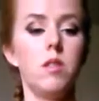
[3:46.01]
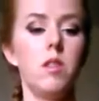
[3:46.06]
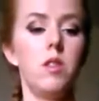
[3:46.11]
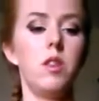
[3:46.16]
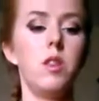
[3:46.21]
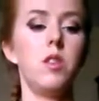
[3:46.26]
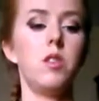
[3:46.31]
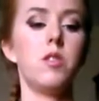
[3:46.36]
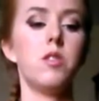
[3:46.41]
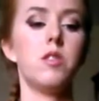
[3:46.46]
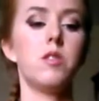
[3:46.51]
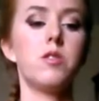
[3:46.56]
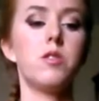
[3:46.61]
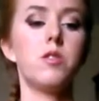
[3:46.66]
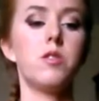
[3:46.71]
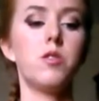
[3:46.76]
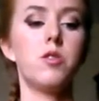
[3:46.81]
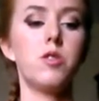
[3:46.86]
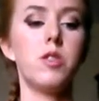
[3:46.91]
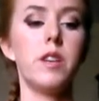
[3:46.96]
your
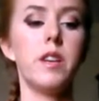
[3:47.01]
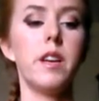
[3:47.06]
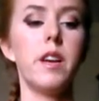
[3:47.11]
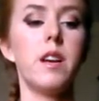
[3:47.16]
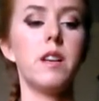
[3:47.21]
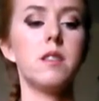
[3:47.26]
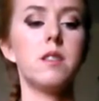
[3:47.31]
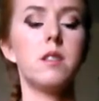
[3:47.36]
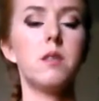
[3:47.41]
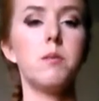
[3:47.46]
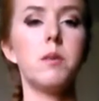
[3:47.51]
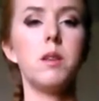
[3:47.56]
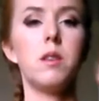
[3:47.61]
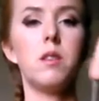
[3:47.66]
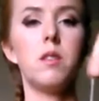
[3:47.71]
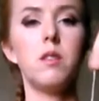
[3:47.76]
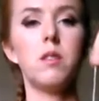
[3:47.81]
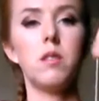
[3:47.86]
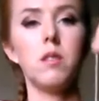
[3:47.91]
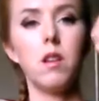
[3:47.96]
string has to
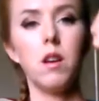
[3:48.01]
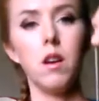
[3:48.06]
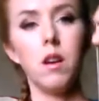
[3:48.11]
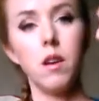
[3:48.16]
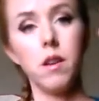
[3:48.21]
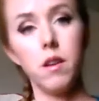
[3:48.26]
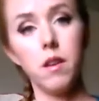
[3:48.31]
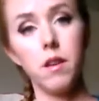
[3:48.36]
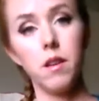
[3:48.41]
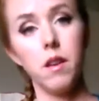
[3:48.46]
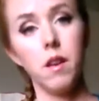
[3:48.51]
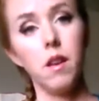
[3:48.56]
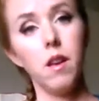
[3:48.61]
be uh,